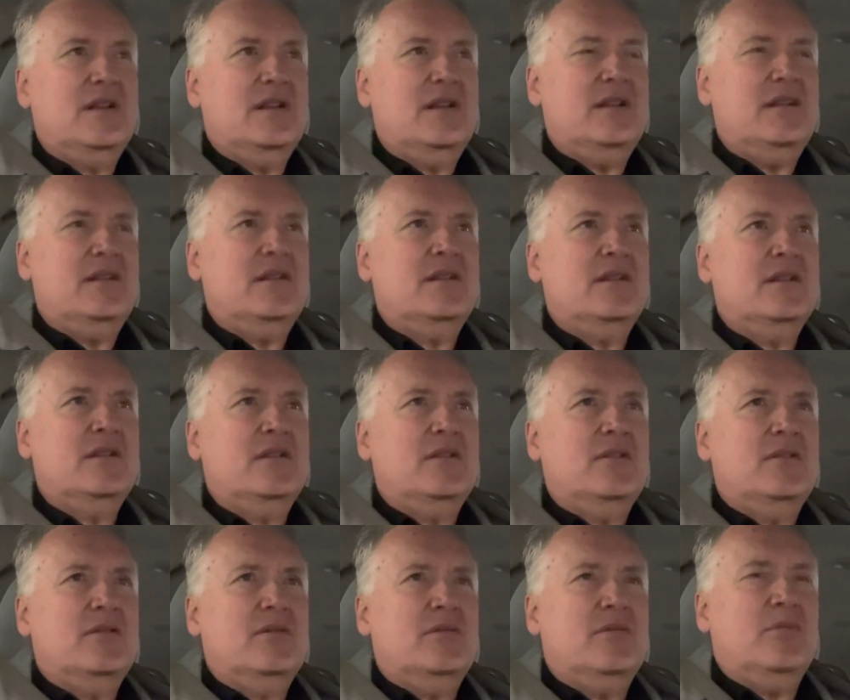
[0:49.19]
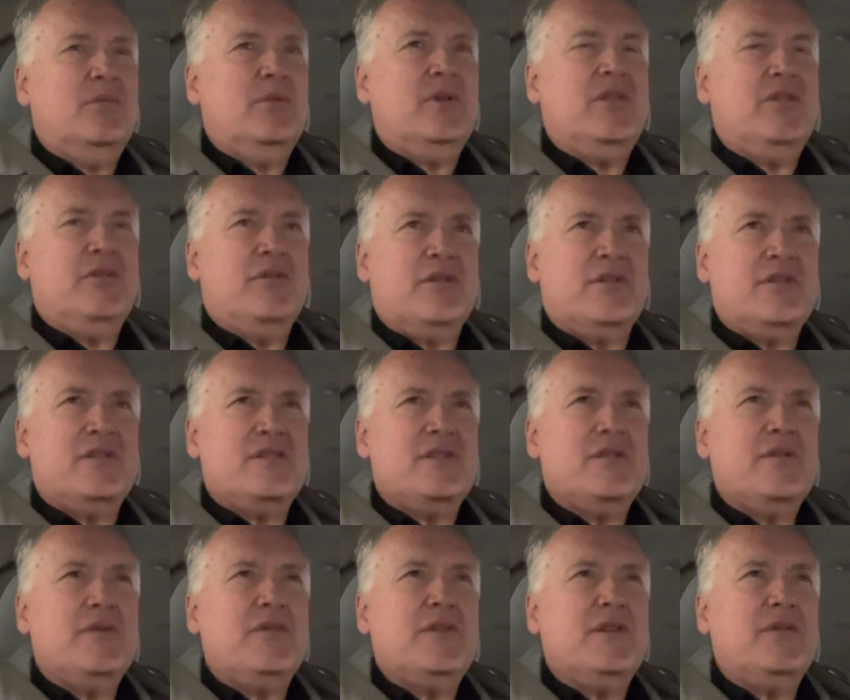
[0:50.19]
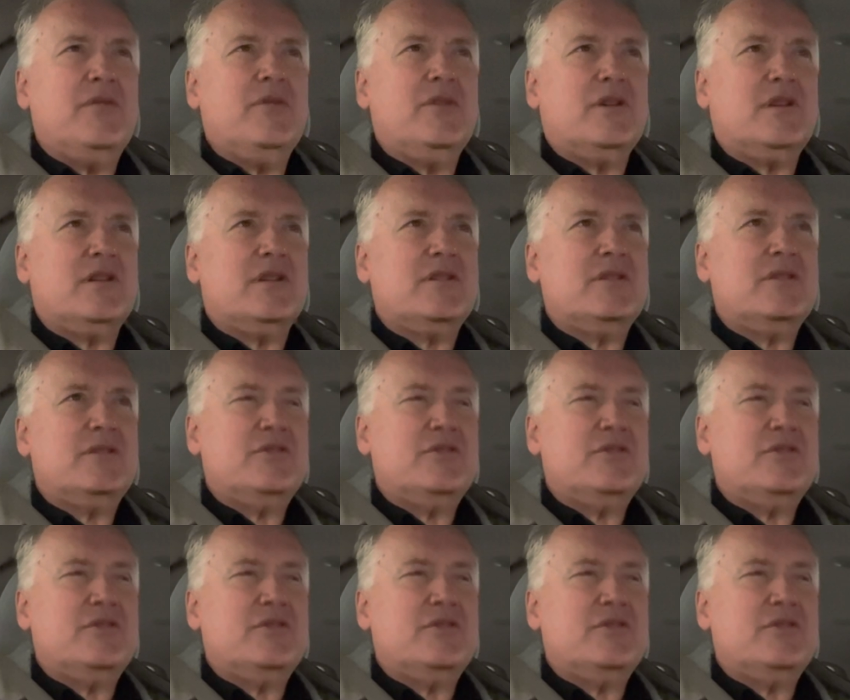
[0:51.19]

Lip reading: and whether you're a conservative like